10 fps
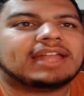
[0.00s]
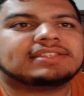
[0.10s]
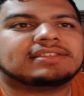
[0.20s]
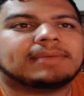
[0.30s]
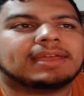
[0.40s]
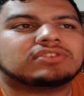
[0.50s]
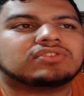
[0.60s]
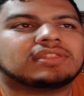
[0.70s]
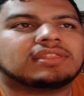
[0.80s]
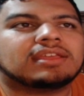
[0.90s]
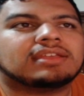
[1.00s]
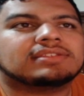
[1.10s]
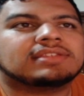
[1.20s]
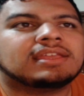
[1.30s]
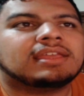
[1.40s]
add some extra
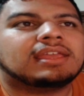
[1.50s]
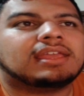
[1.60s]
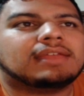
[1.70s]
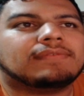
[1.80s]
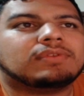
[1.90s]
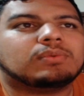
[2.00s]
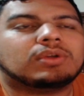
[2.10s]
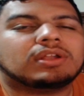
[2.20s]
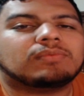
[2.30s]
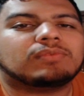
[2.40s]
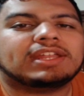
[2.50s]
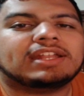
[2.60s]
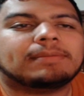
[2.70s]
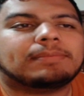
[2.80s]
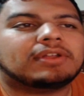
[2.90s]
things. If you want to
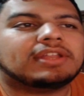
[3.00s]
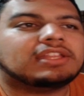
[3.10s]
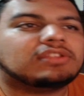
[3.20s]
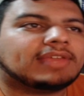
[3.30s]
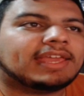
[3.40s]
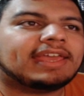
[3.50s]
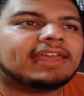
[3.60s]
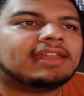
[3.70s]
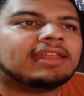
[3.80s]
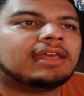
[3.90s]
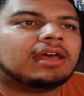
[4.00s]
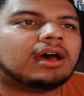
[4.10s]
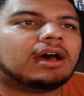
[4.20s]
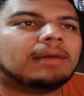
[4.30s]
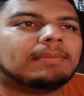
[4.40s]
read up on it, you can,
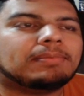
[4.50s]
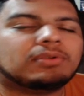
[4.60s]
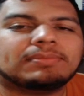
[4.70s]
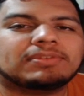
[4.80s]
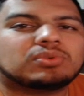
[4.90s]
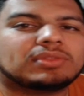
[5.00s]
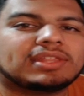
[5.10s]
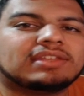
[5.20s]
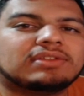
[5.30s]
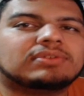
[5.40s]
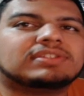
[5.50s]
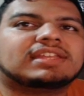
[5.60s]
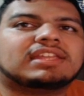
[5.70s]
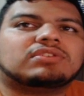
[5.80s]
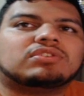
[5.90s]
but pretty much what they do is
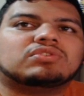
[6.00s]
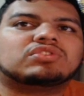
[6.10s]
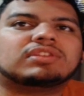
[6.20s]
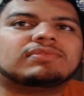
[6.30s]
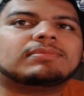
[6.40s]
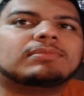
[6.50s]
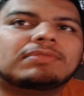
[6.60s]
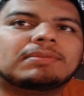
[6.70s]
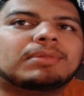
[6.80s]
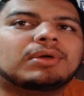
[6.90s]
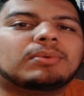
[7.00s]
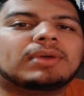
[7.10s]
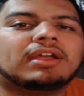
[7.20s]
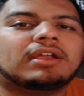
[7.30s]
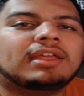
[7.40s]
they usually remove the
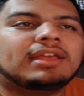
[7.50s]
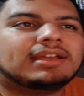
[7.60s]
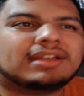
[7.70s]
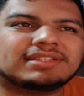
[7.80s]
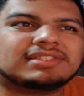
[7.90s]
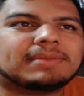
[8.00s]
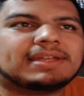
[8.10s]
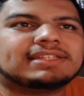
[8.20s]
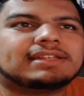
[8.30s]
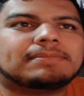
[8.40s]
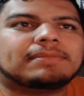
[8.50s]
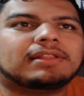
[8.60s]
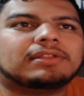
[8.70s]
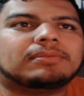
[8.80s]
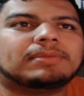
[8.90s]
bloatware, customize it a
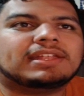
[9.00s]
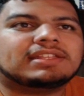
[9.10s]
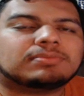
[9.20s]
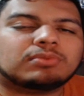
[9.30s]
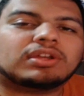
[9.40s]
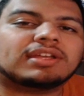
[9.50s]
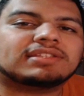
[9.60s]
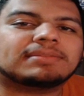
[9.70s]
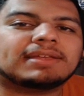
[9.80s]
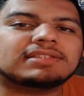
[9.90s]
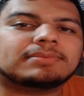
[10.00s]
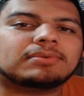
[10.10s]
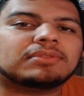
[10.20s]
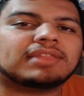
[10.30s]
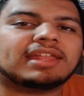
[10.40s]
little bit. It's more
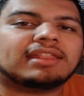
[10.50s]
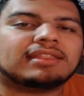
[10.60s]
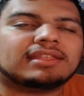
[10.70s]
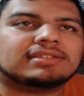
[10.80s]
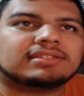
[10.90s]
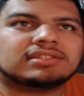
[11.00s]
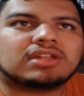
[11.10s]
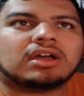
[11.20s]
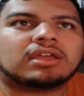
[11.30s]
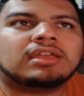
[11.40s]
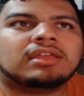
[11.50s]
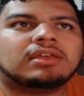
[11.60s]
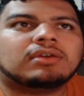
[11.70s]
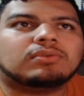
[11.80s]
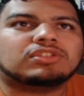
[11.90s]
customizable than the stock,
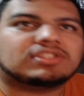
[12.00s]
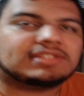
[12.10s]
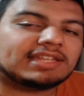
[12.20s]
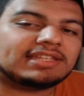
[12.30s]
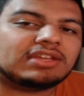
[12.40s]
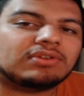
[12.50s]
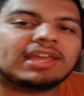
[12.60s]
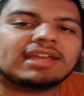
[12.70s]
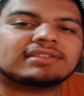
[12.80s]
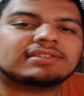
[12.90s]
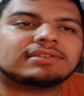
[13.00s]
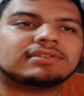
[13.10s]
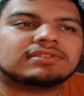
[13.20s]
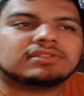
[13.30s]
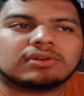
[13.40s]
which is at Deodex.
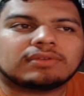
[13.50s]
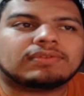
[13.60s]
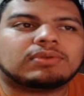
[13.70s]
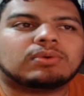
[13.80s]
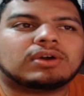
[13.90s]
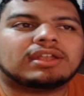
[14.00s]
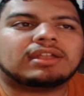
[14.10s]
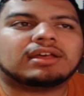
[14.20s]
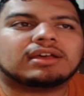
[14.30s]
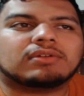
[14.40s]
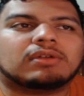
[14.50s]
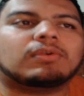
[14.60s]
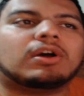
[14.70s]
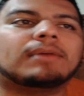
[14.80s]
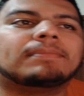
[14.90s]
So if you want a
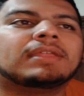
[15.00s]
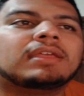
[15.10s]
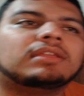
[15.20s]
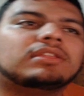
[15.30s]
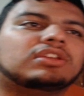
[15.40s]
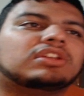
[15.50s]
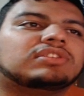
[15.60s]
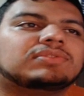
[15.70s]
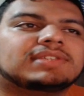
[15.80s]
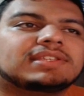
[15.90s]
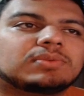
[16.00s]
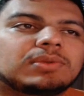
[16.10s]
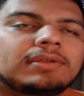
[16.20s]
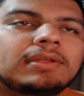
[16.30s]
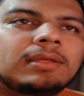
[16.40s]
ROM, you can use this
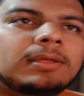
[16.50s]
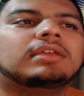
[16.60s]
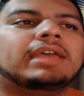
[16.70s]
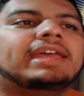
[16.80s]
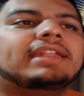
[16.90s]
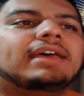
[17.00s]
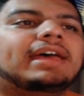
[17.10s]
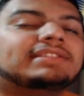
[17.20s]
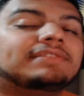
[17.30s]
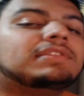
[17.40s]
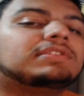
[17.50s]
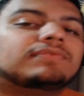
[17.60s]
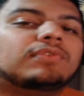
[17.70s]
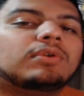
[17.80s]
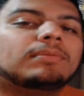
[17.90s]
one. And as of this
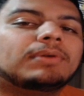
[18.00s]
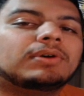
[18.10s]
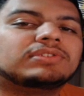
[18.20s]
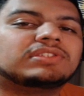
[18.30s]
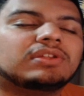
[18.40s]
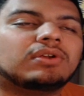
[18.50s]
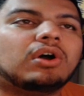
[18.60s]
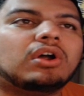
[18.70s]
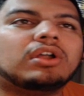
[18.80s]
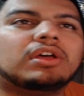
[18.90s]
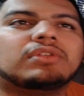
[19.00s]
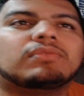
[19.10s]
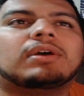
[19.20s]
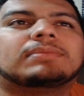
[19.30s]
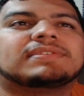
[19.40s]
forum post, there are other
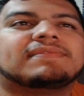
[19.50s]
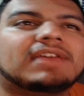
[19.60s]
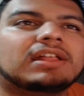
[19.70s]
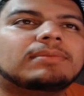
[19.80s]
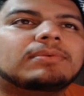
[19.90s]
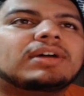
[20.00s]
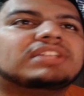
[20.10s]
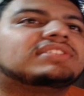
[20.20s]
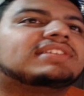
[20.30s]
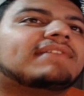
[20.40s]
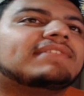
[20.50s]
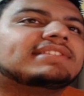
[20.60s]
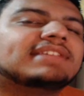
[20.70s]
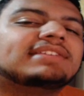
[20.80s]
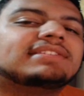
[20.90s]
ROMs available. I just
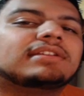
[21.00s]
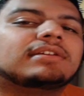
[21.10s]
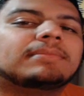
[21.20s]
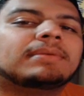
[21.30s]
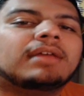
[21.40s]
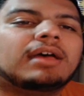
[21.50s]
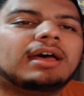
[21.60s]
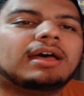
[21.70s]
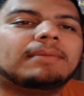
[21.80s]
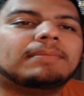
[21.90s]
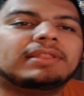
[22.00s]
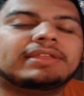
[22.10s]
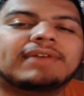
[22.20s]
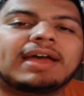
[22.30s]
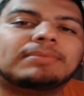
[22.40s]
haven't tested them. I
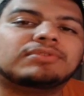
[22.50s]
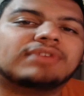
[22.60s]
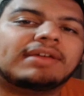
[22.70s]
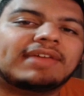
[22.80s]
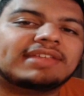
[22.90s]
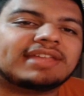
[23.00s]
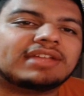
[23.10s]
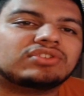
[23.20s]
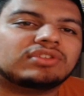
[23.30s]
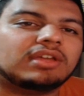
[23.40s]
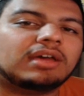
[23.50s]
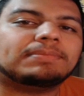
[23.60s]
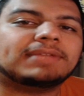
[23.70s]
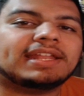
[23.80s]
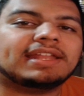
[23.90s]
believe Hyperdrive has actually
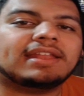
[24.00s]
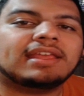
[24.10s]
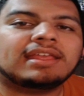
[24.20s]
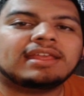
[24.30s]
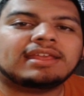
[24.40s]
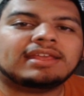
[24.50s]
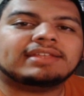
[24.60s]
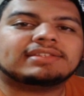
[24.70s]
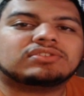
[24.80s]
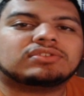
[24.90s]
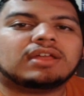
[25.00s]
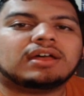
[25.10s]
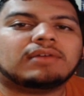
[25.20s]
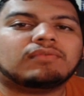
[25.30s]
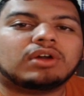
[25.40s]
updated his
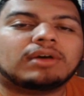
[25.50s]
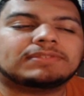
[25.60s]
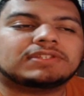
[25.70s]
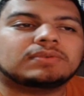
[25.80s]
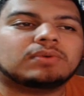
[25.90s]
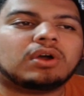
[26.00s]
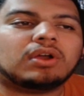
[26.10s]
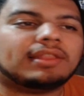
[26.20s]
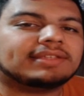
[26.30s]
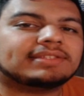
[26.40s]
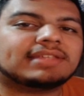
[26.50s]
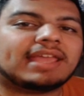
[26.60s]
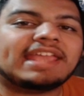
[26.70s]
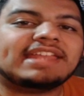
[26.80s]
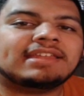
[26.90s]
ROM to RLS
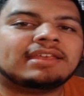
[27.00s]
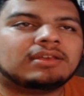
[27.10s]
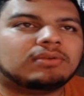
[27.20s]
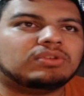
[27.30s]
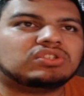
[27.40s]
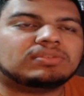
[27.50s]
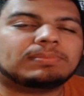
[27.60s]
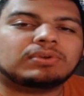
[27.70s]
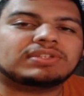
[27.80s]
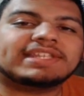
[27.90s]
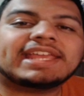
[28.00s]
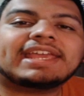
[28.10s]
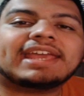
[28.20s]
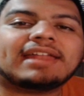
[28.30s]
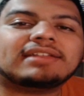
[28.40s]
8, which supports
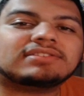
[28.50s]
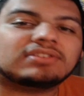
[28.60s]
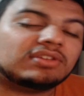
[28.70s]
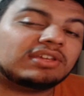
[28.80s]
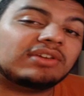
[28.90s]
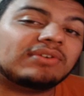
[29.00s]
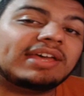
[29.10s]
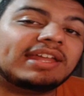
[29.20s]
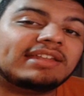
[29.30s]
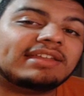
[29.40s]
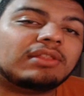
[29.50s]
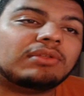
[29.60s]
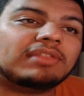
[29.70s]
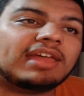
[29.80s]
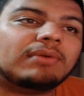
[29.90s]
KitKat. So you can go ahead and
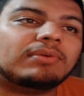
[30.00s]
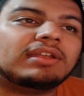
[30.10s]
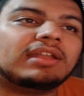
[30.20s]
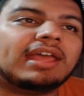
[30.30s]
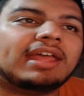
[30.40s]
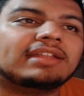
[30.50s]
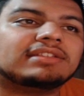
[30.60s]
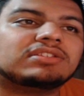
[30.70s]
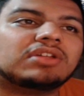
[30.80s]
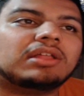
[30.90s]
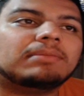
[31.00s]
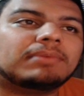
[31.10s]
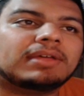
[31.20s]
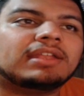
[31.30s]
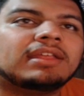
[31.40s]
download that one and install it.
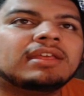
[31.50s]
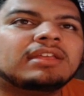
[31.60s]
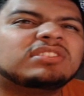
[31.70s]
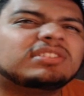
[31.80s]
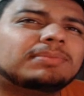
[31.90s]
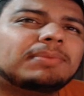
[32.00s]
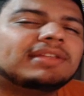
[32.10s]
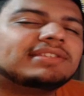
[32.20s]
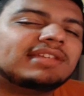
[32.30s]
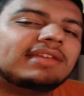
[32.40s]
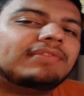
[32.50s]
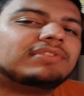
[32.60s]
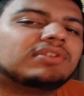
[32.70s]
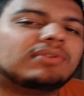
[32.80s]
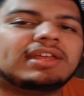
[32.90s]
But just to play it safe,
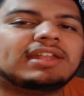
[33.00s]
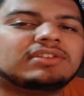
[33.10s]
let's go ahead